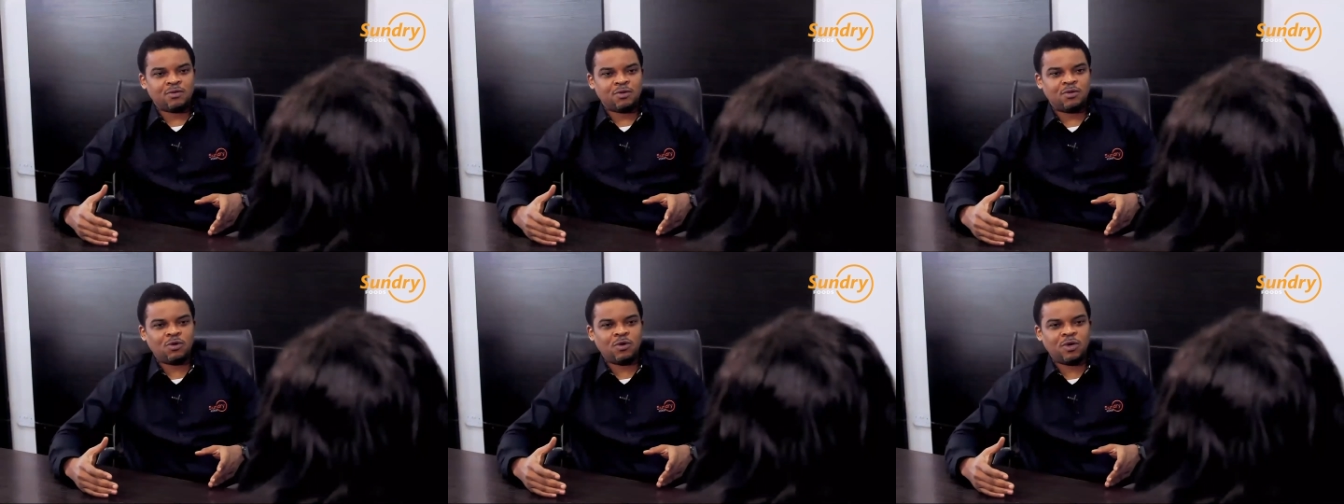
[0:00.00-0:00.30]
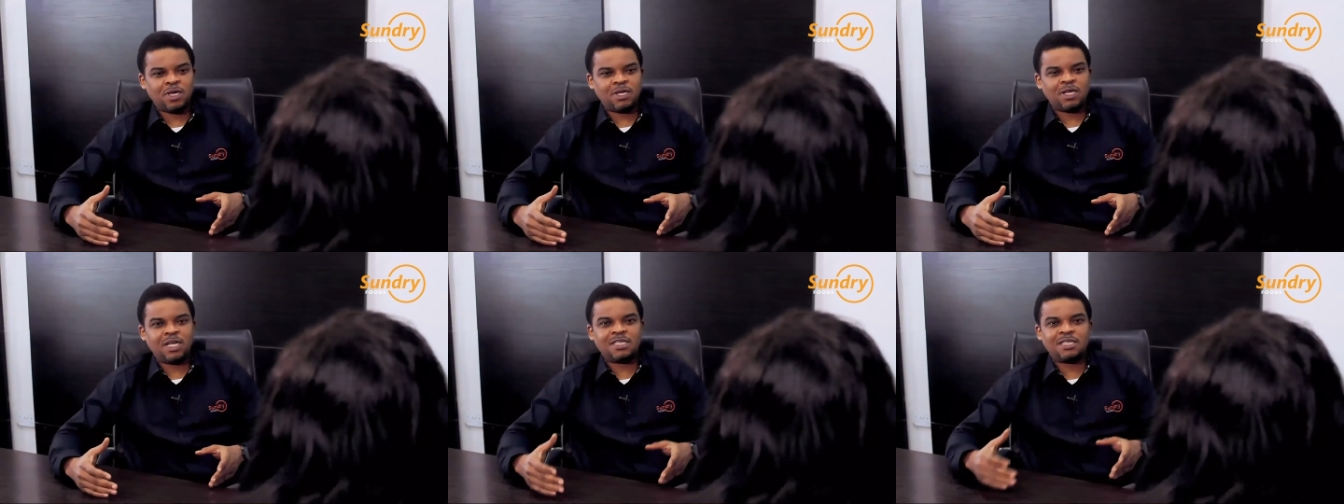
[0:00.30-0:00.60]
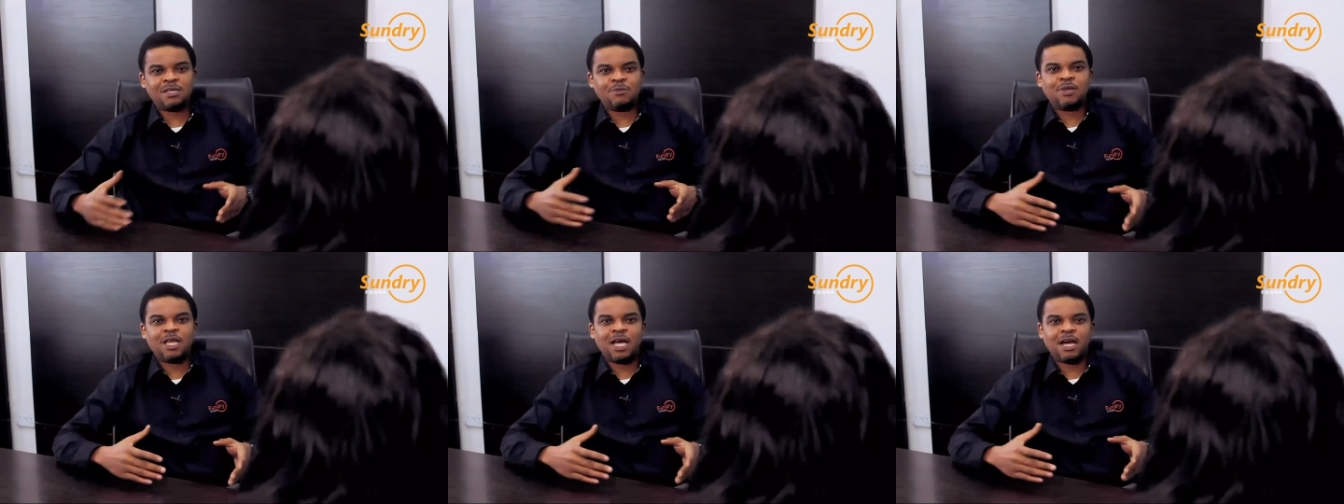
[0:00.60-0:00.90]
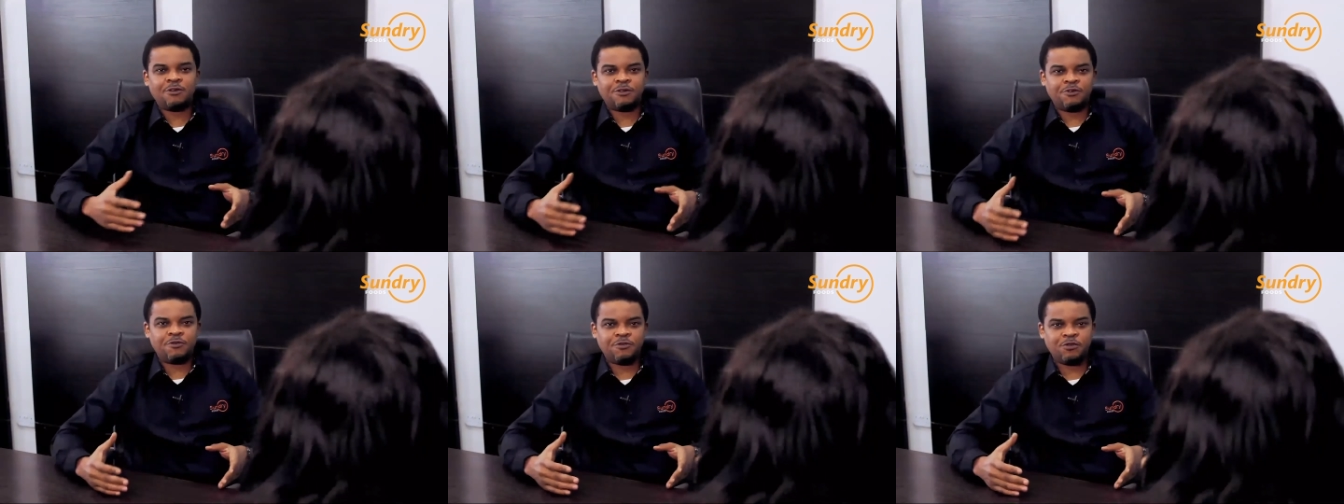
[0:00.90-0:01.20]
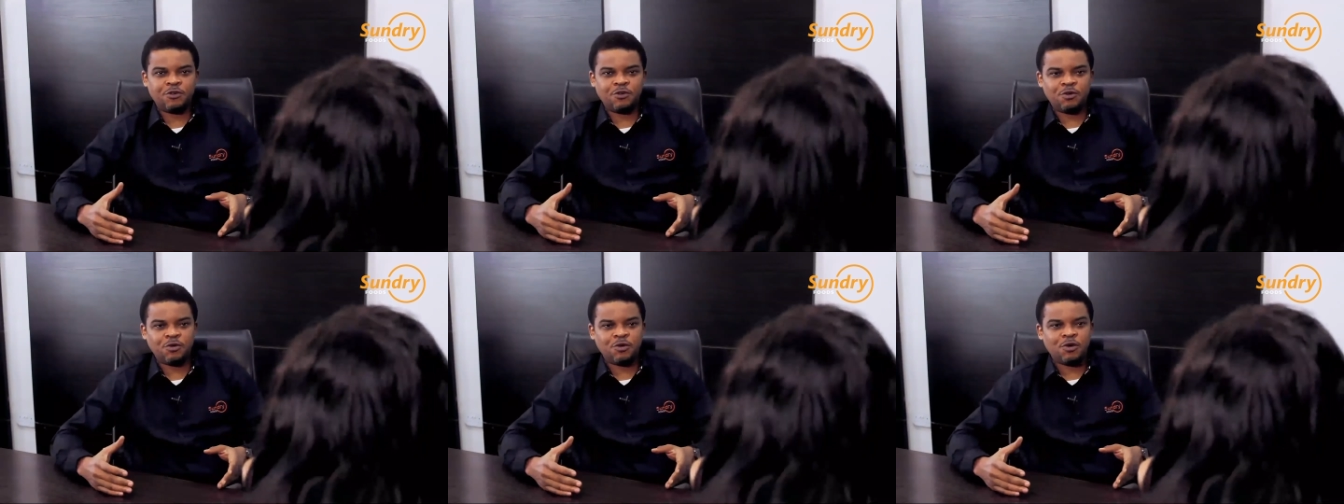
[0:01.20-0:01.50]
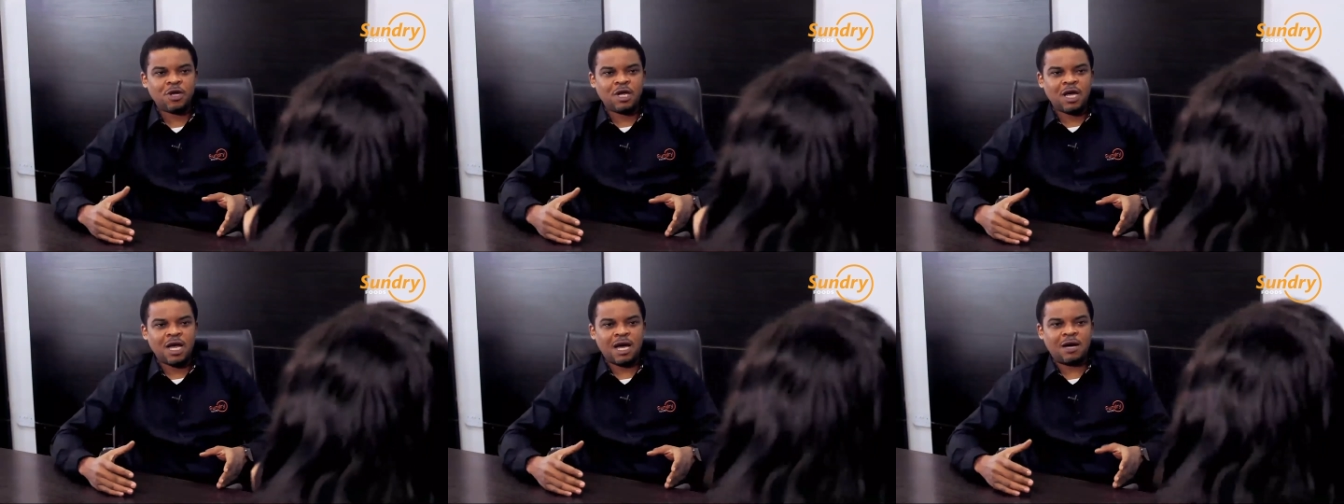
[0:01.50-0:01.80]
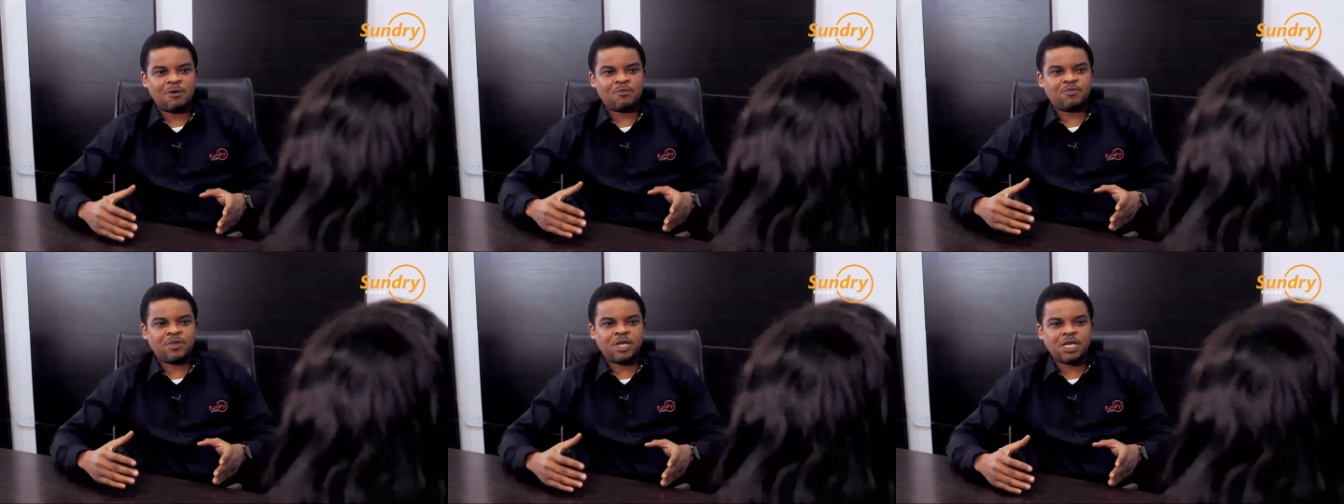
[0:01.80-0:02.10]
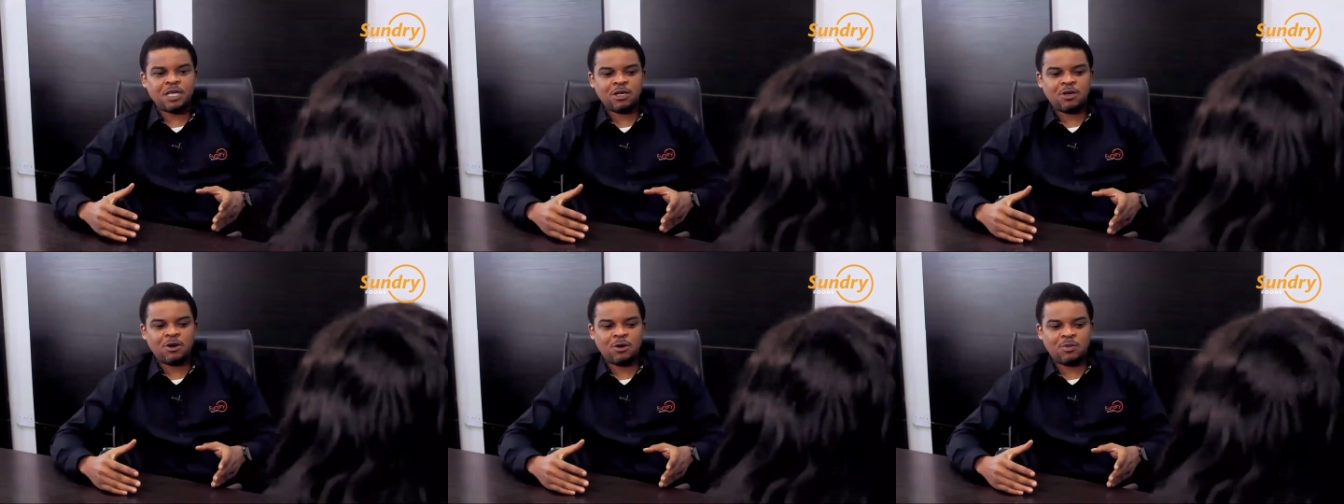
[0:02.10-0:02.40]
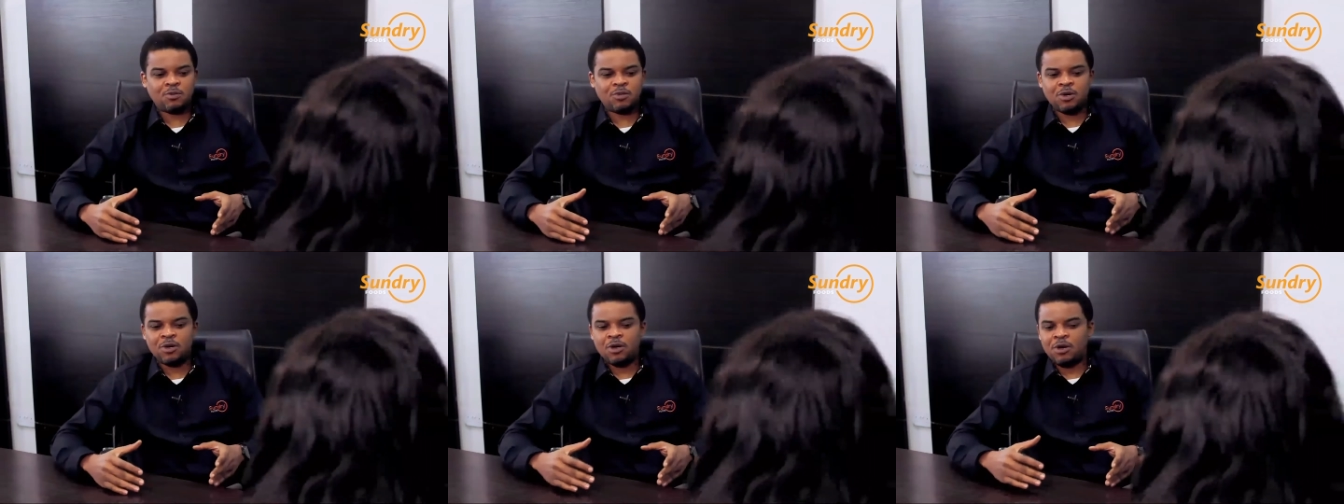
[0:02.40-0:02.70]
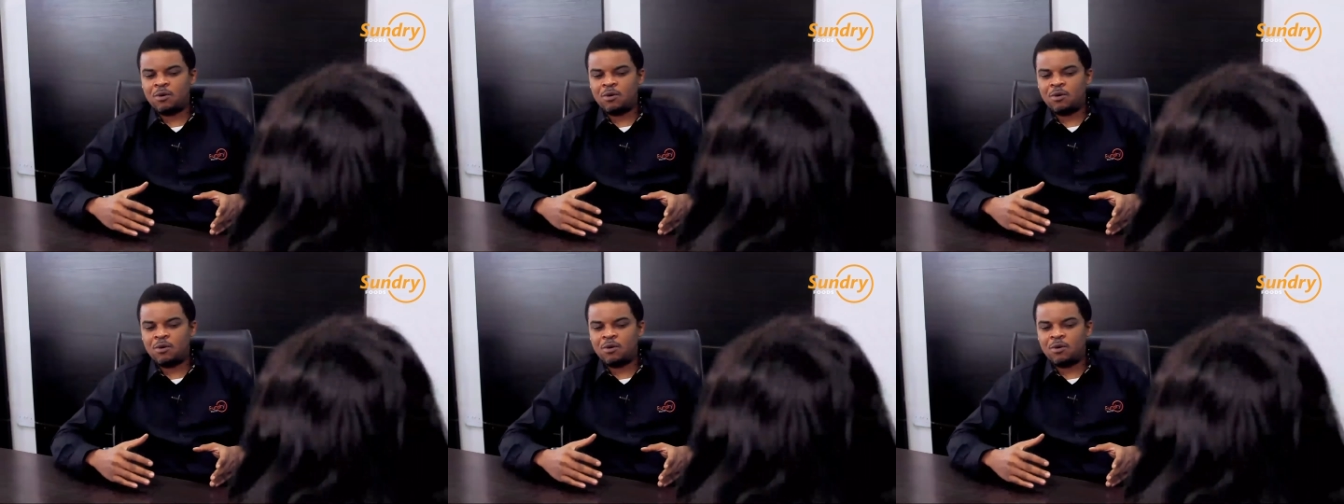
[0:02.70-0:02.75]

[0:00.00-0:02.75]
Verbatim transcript: doing a similar review and picking up